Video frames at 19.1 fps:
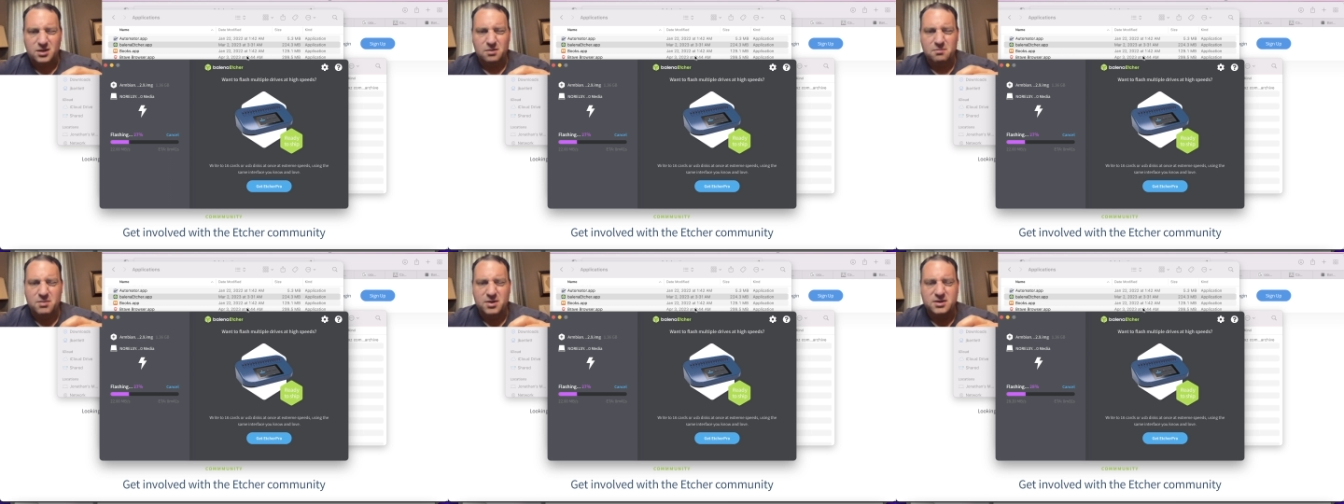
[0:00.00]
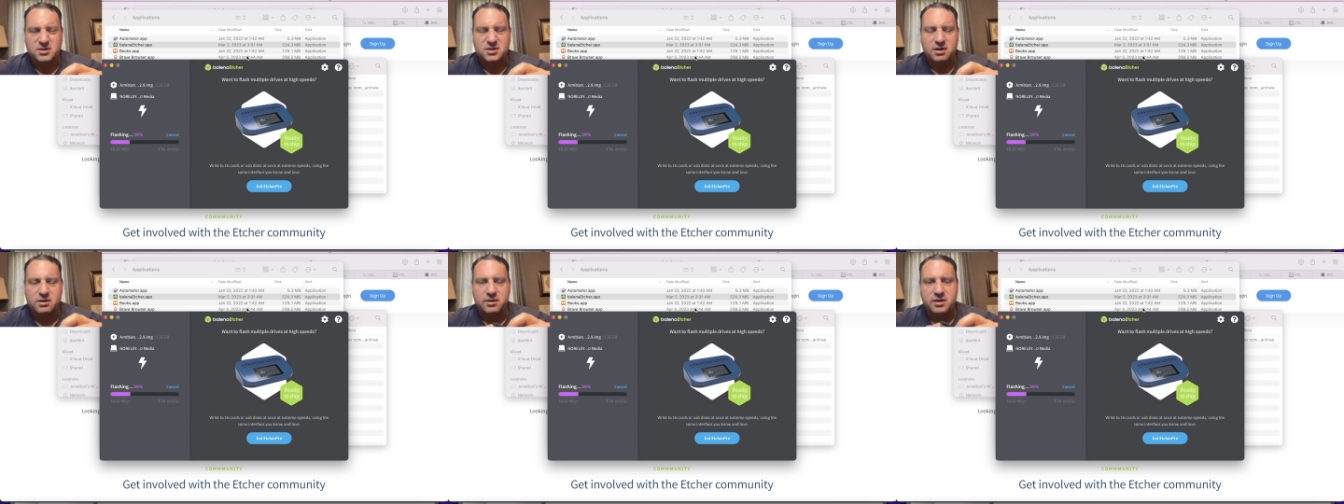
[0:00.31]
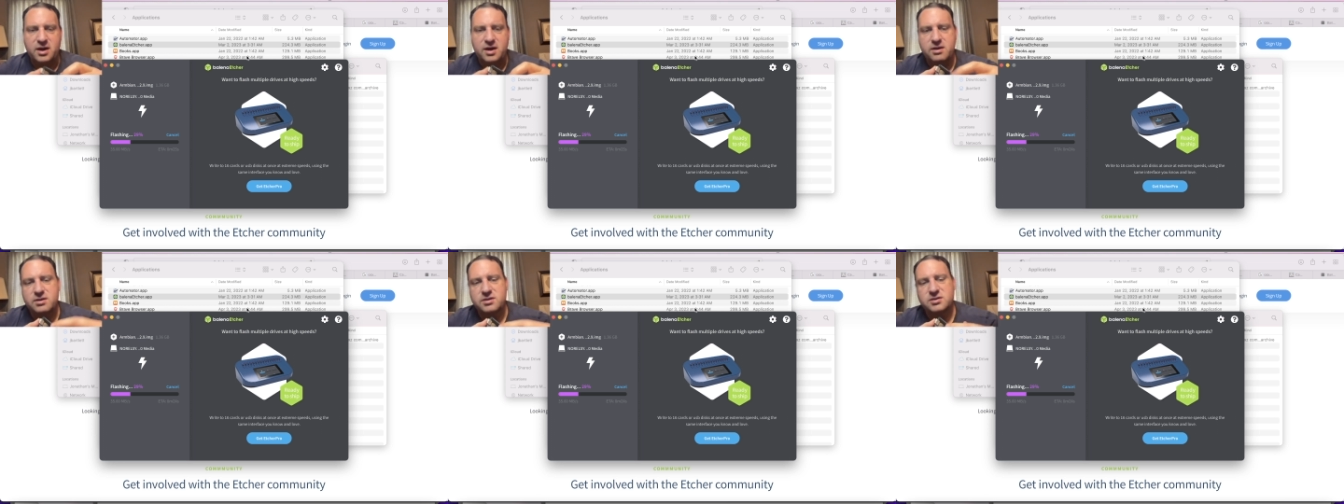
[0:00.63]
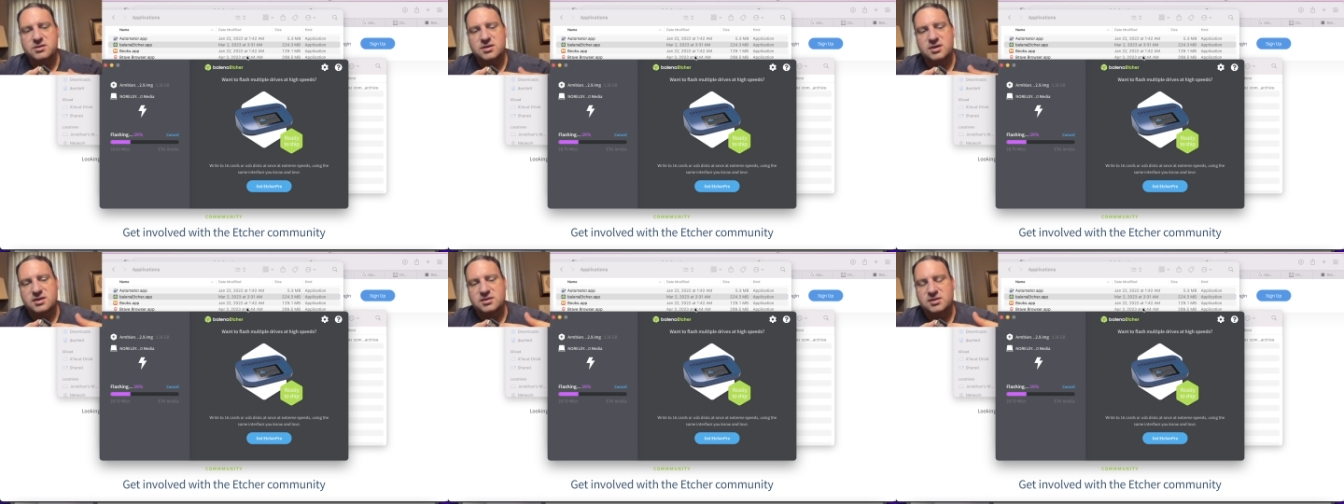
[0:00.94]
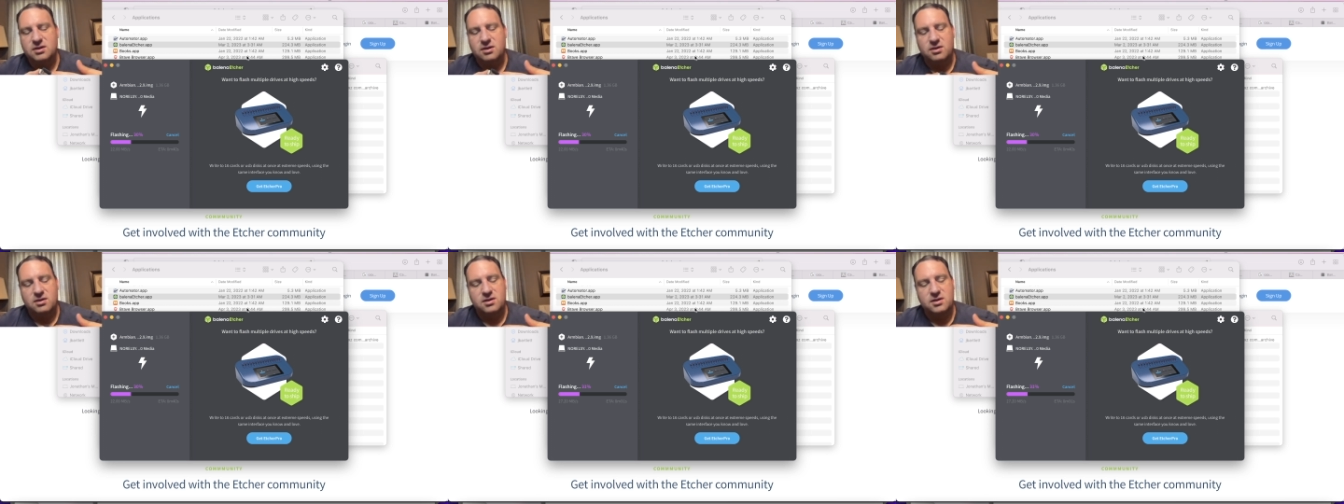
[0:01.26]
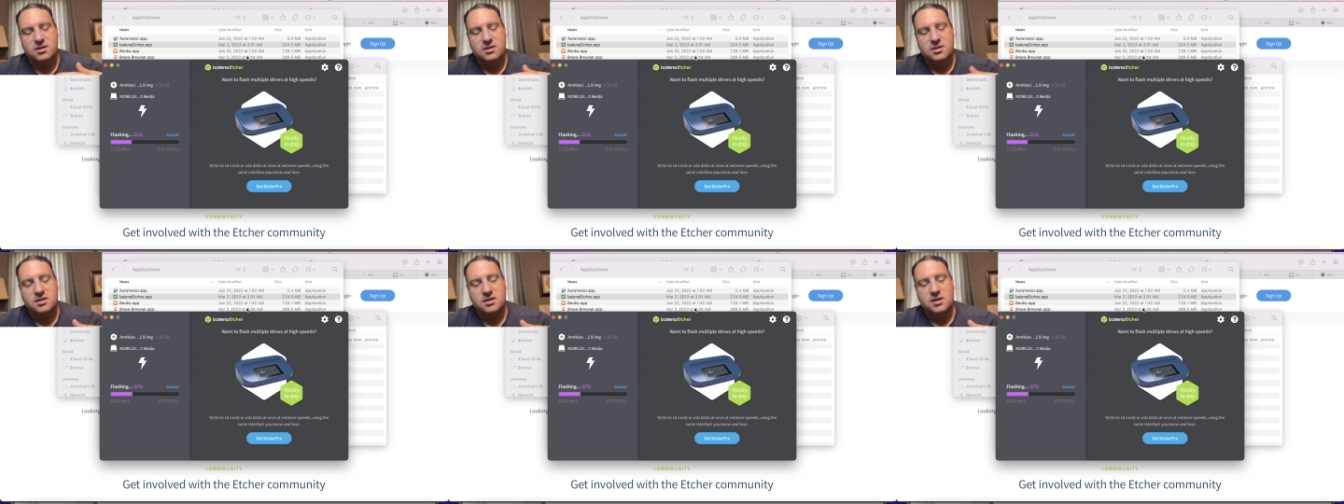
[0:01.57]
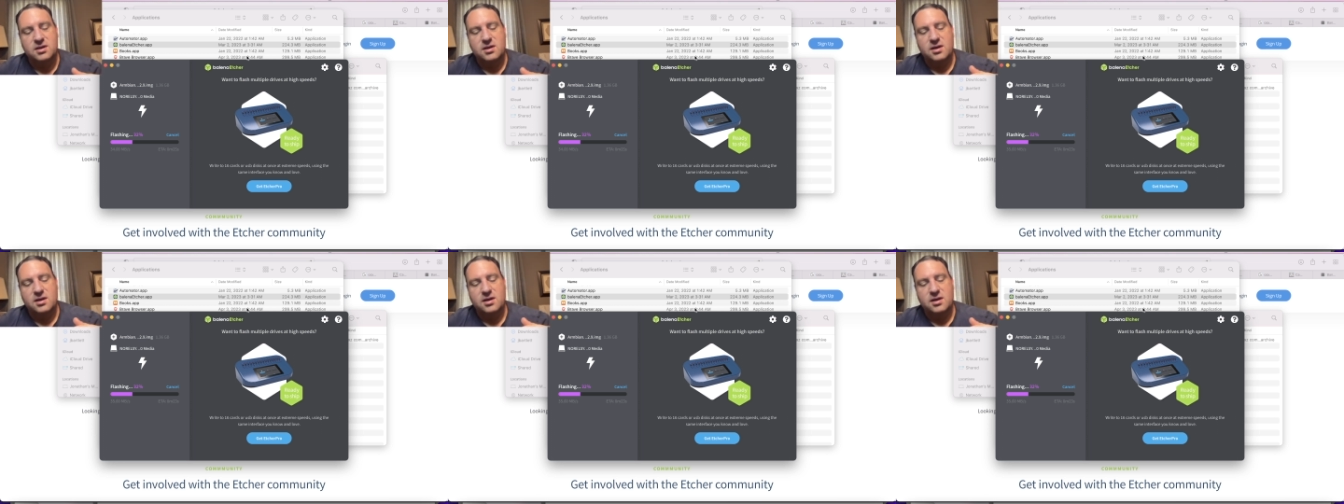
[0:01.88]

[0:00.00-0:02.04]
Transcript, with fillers: But soldering headers isn't hard.